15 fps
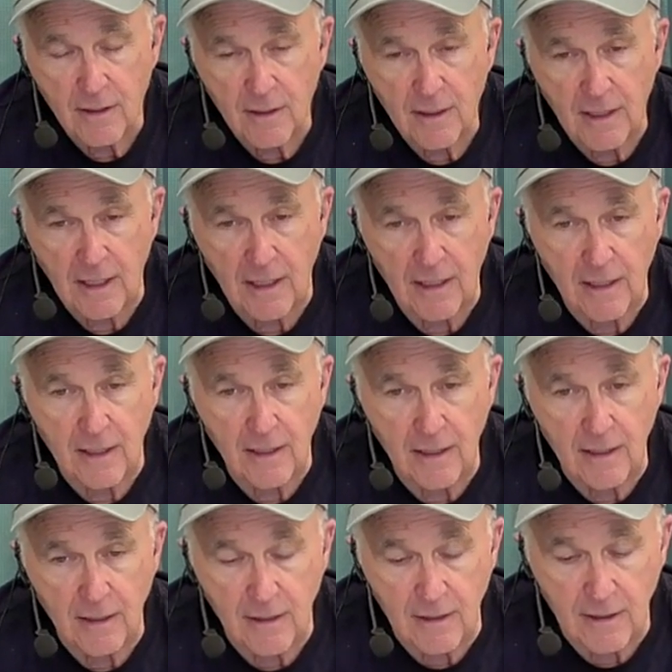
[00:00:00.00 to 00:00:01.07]

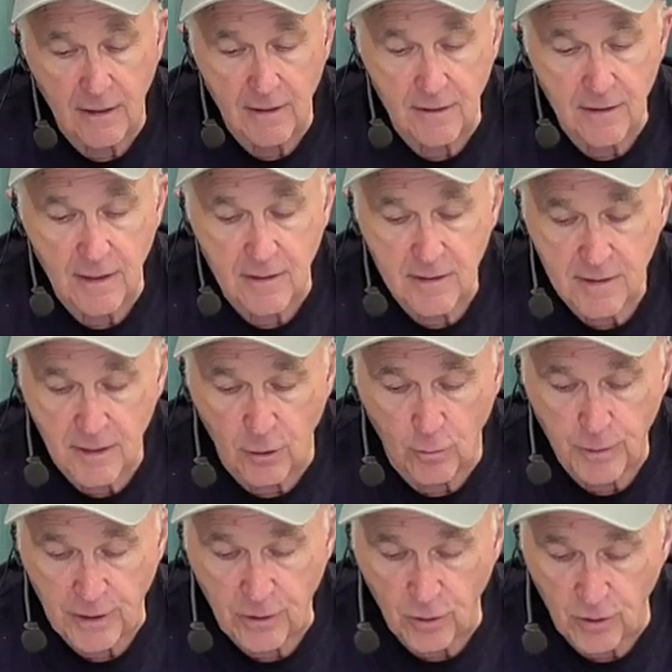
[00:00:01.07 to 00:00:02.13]
and it'd still
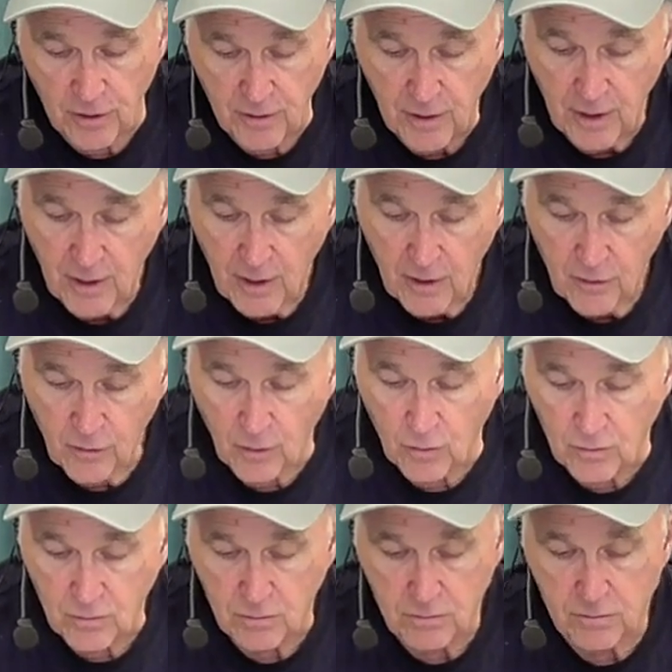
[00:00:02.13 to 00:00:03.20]
be good.
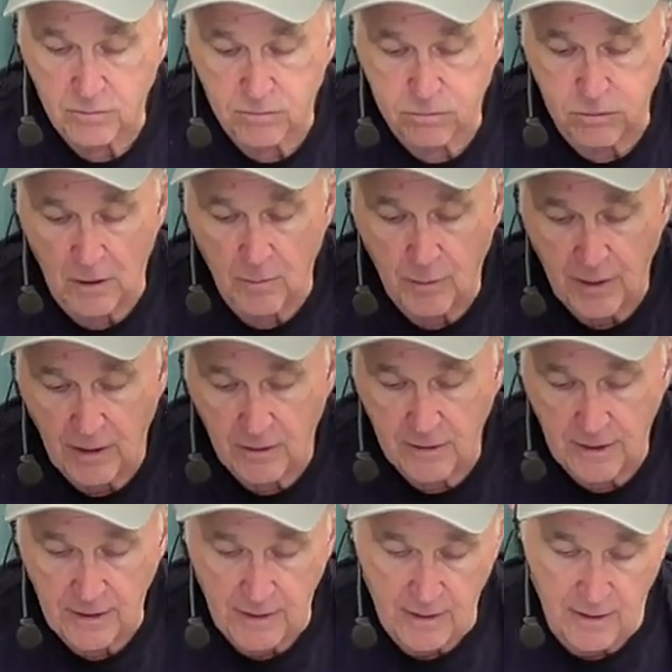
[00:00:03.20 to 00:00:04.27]
So what I'm
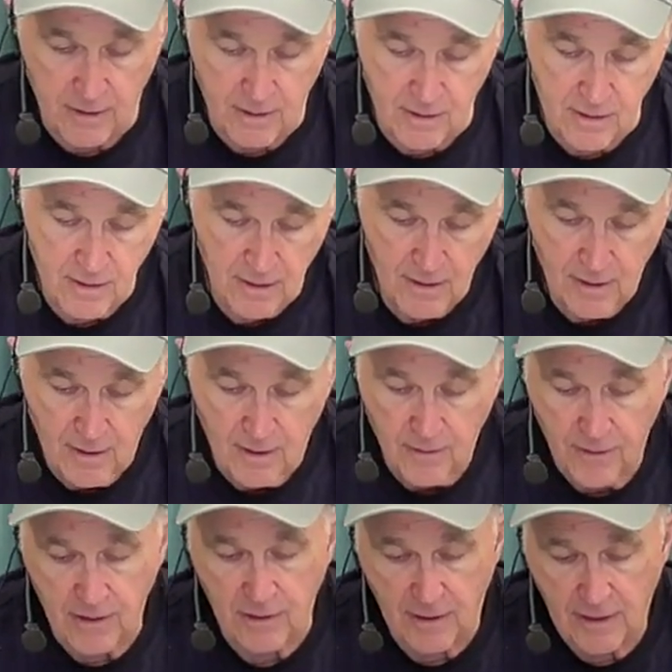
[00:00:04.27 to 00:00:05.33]
telling you is
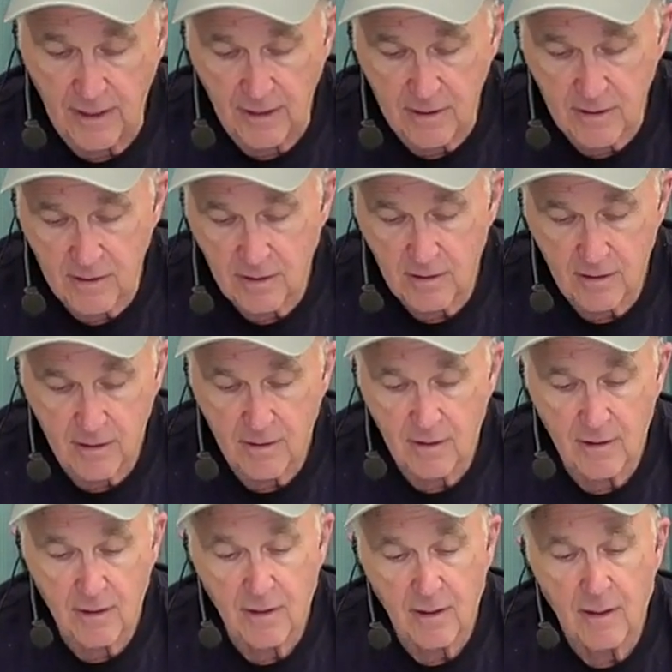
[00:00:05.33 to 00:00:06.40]
that, yes,
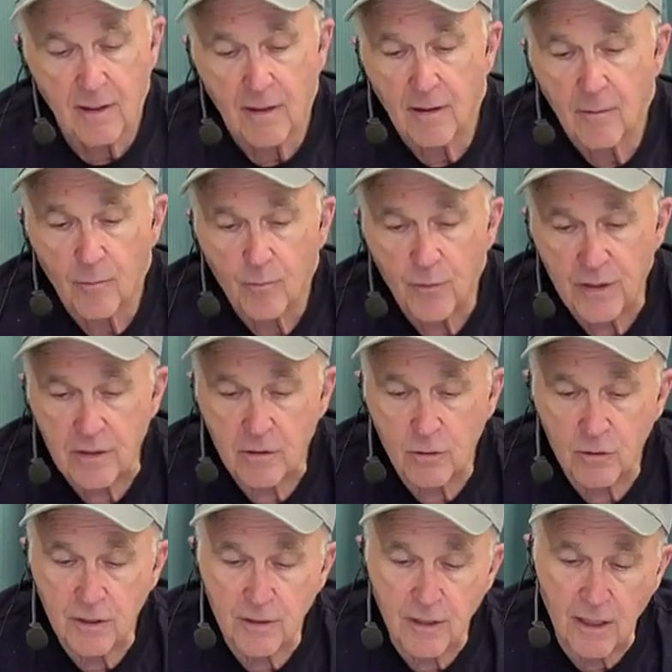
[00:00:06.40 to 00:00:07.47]
these little
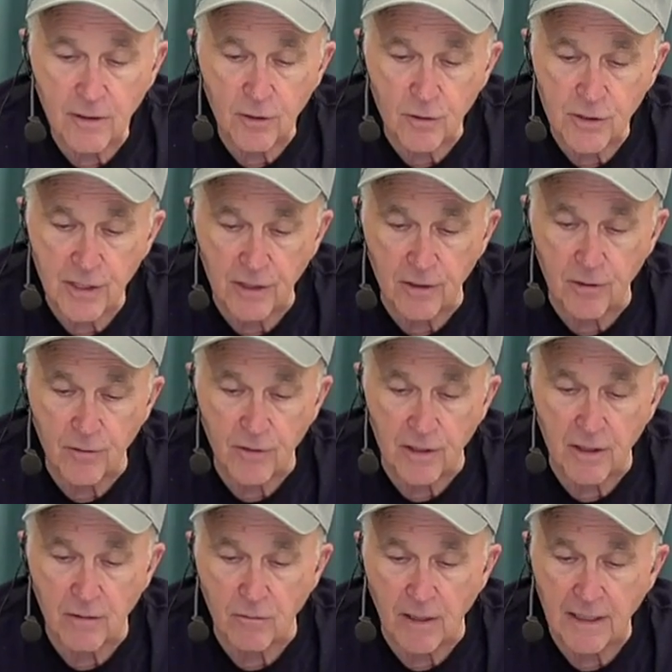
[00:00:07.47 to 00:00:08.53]
conductors here,
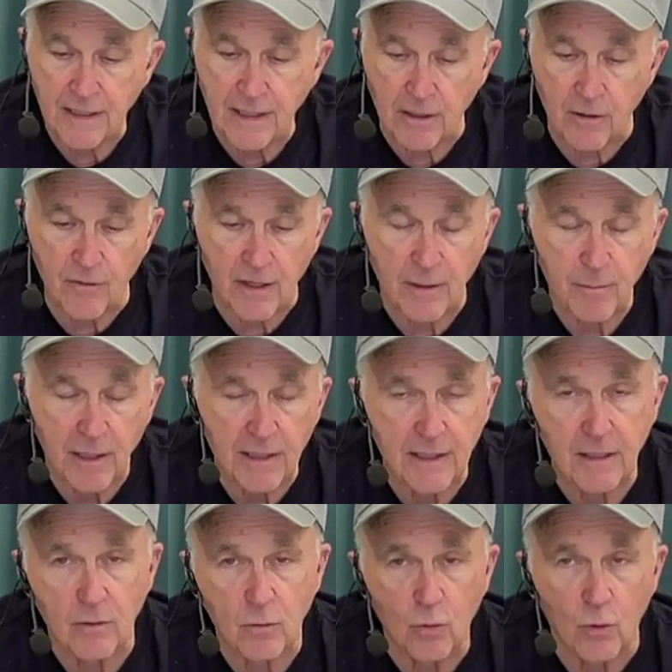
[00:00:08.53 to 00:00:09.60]
right here, they might
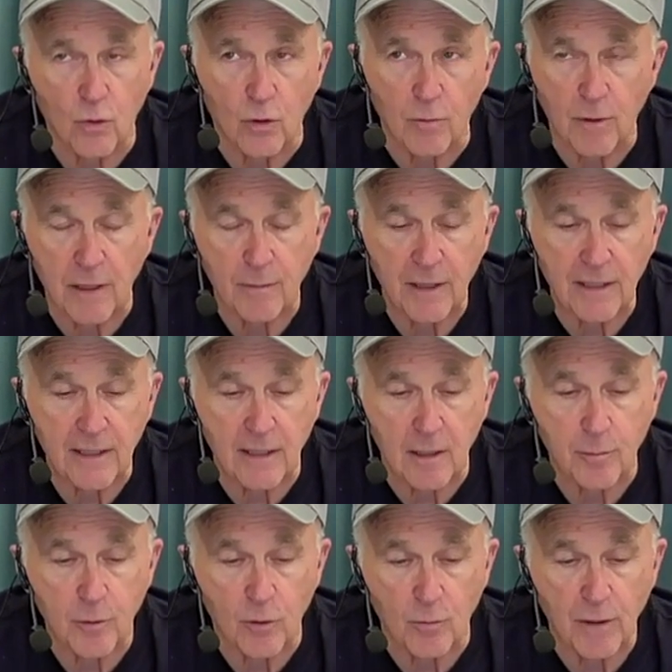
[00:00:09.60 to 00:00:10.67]
get warm. They might get up
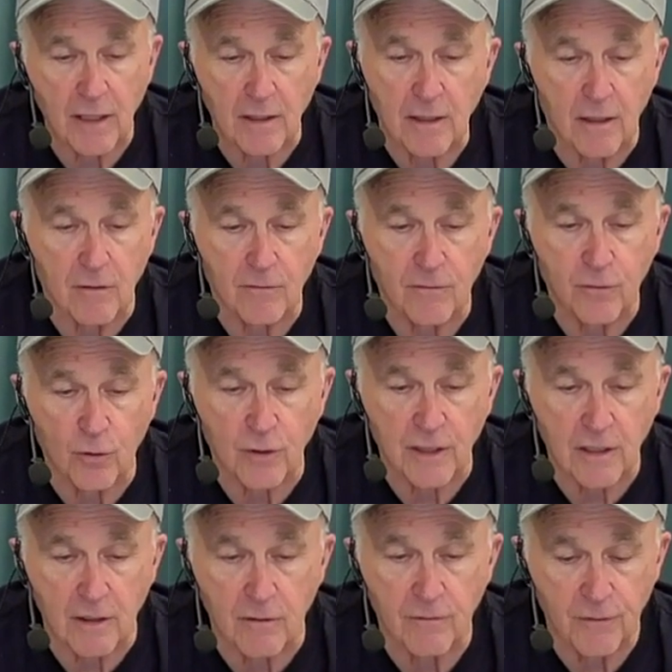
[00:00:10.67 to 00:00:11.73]
to about 140,
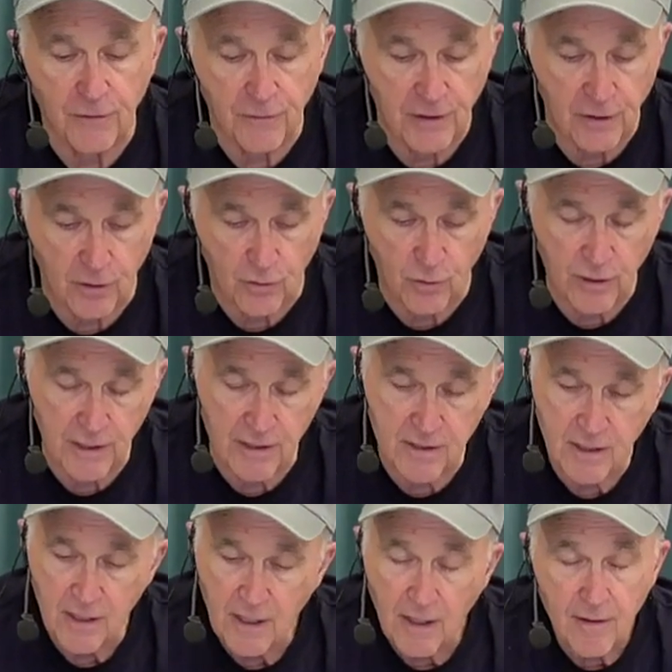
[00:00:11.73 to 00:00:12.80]
150 degrees.
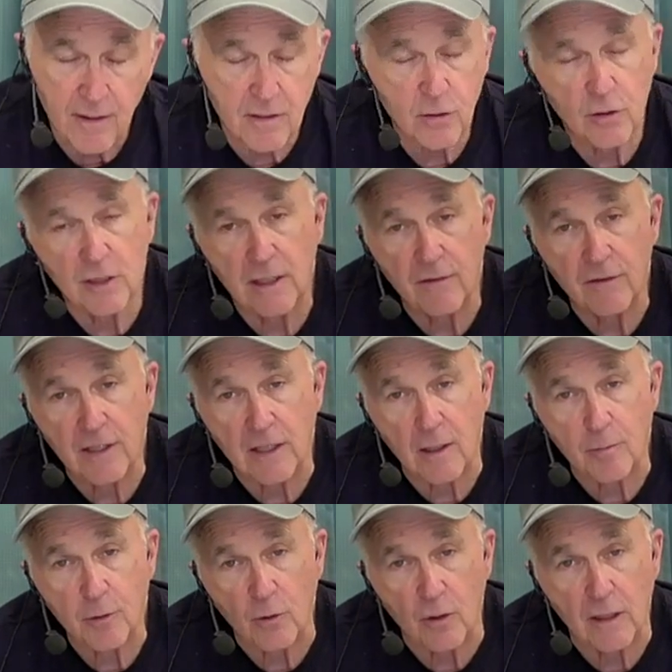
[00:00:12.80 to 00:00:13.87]
This could even get up
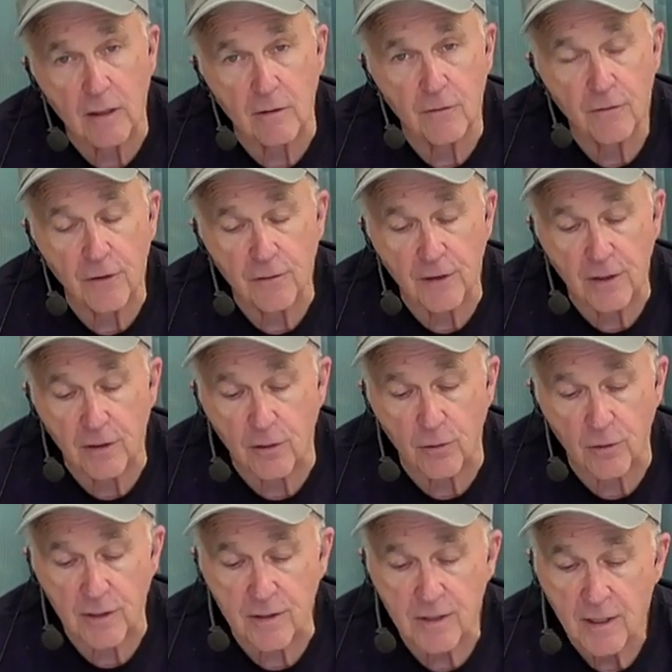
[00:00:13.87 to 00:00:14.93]
to 150
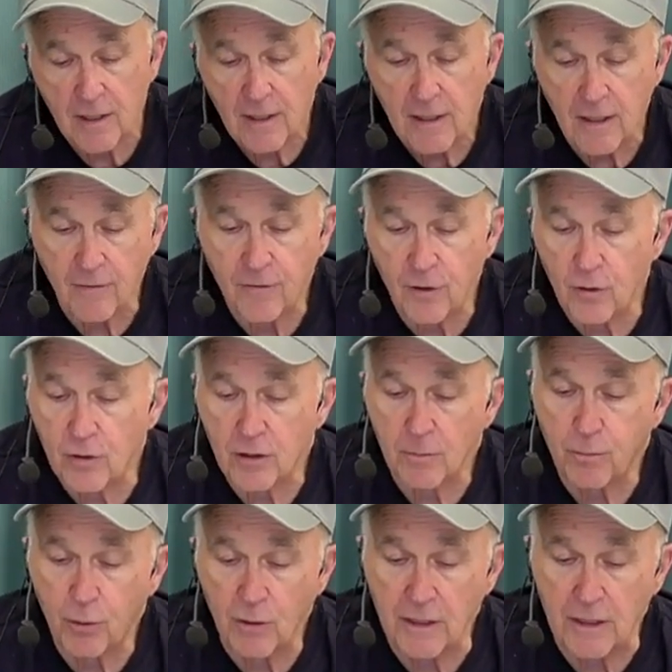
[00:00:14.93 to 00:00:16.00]
degrees. If you're at the
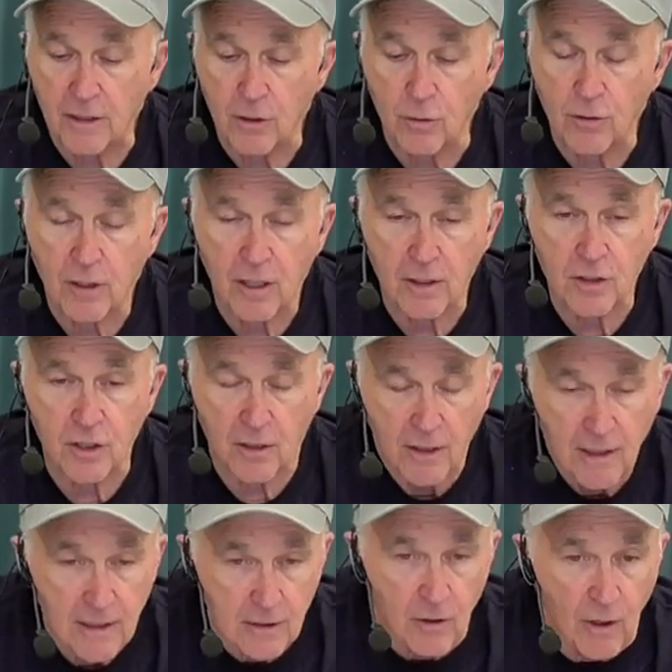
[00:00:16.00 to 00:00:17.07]
point and you touch it
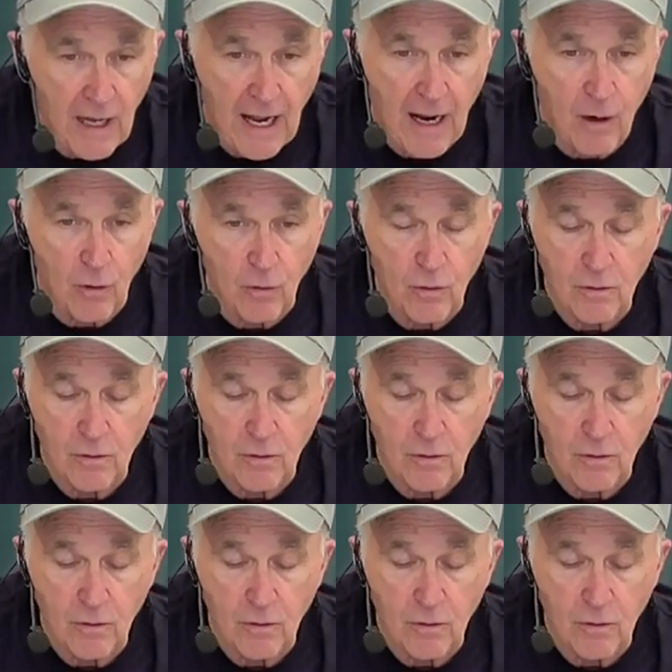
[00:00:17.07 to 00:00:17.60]
and go, ow,